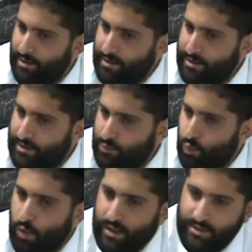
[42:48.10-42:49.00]
This
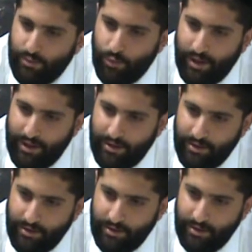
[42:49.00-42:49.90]
was the way.
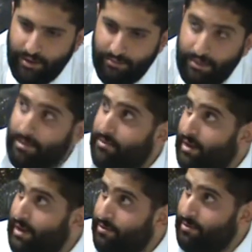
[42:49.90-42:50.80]
Maybe if
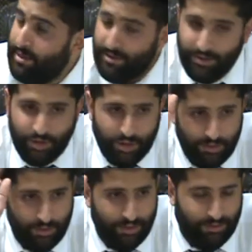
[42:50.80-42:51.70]
I'll have a minute, I'll share
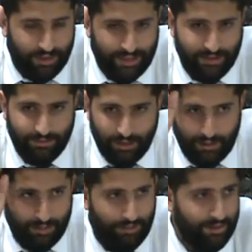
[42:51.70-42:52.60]
with you something nice to
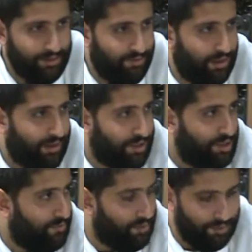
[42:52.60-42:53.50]
remind me about Sephardic
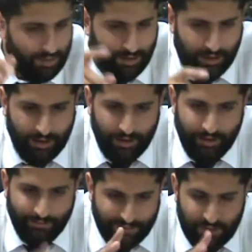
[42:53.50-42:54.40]
Yeshivot.
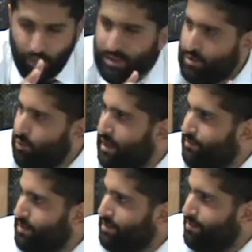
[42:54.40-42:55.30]
This was the way
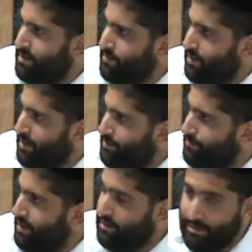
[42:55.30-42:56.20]
of Chachmei Sfarad.
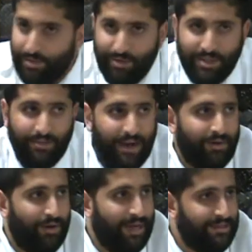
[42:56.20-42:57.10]
And Baruch Hashem,
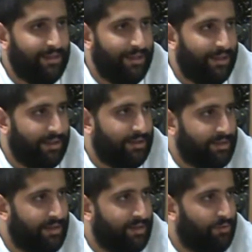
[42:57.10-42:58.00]
I study like this,
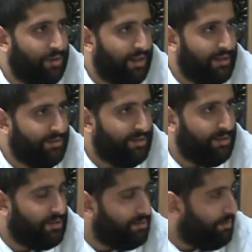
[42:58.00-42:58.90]
at least for the last
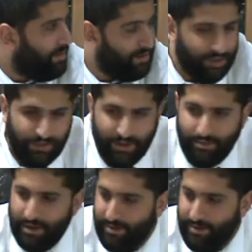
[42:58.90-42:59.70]
years of my Yeshiva,